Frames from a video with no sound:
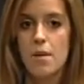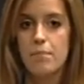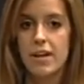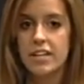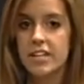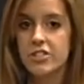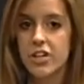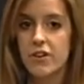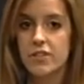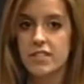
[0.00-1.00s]
Benedict
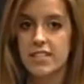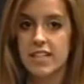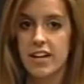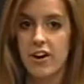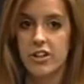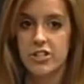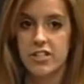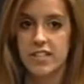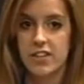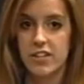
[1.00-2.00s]
Jones, a
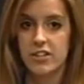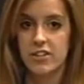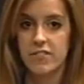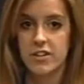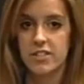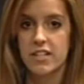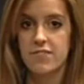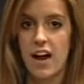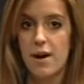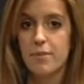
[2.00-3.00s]
psychologist at the University
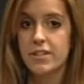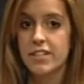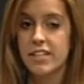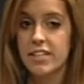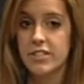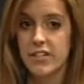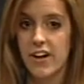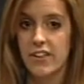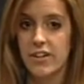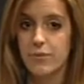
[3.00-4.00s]
of Aberdeen in
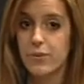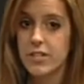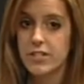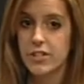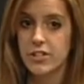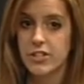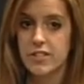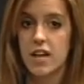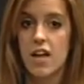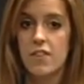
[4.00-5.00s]
Scotland,
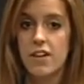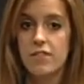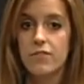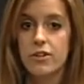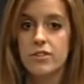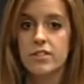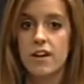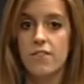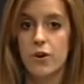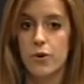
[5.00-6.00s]
researches the influence
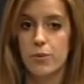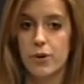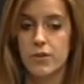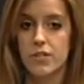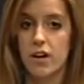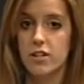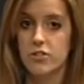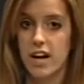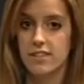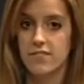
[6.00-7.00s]
of hormones on
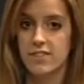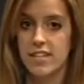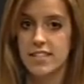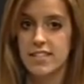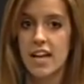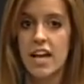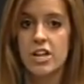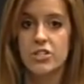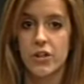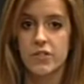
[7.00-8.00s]
attractiveness.
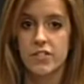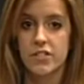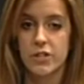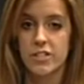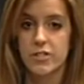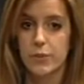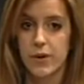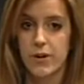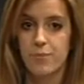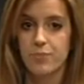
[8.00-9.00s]
Jones asserts,
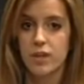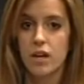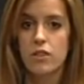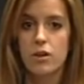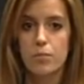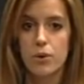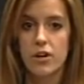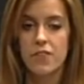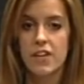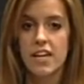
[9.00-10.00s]
quote, "The
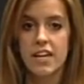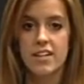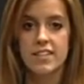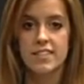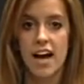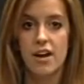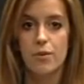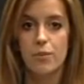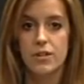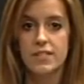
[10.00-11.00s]
important thing here is that
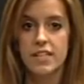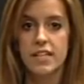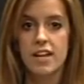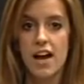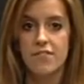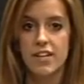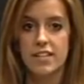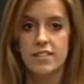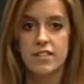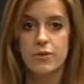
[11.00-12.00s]
we're seeing
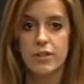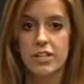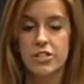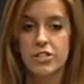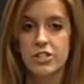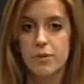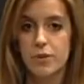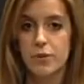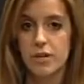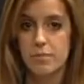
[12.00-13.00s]
evidence the relationship
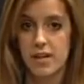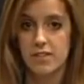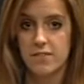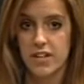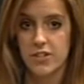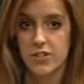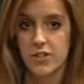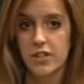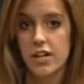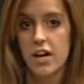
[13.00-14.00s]
between men's
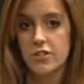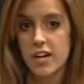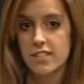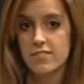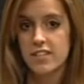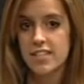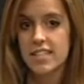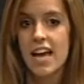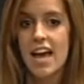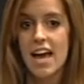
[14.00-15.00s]
facial attractiveness
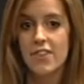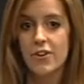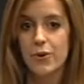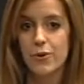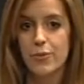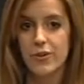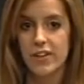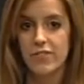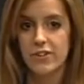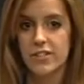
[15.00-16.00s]
and their hormone
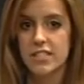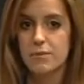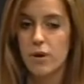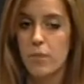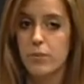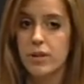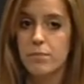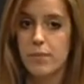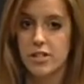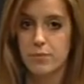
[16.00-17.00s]
levels is probably
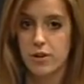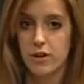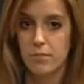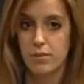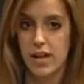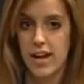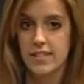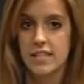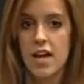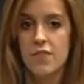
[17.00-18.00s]
much more
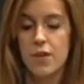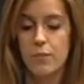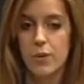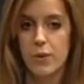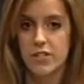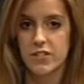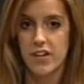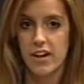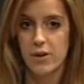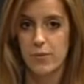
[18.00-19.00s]
complex than we once
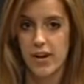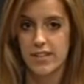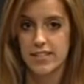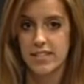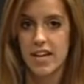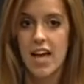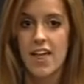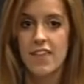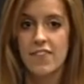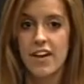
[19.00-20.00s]
thought it was.
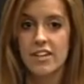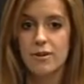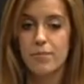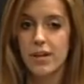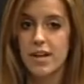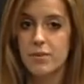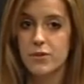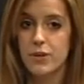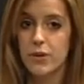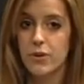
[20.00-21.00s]
The interplay
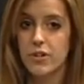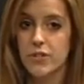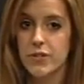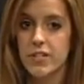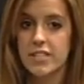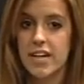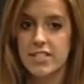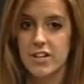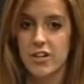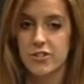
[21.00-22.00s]
between cortisol and
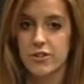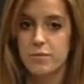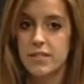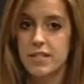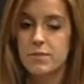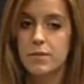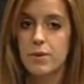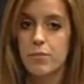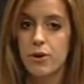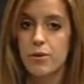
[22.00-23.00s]
testosterone seems to be
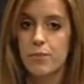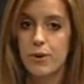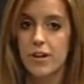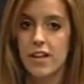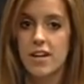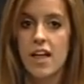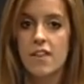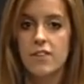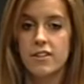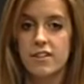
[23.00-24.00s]
more important
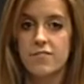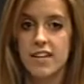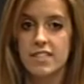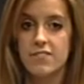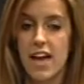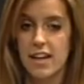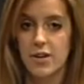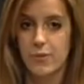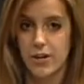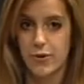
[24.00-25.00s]
than the effects of any
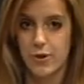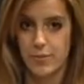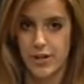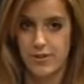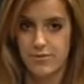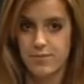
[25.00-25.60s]
one hormone."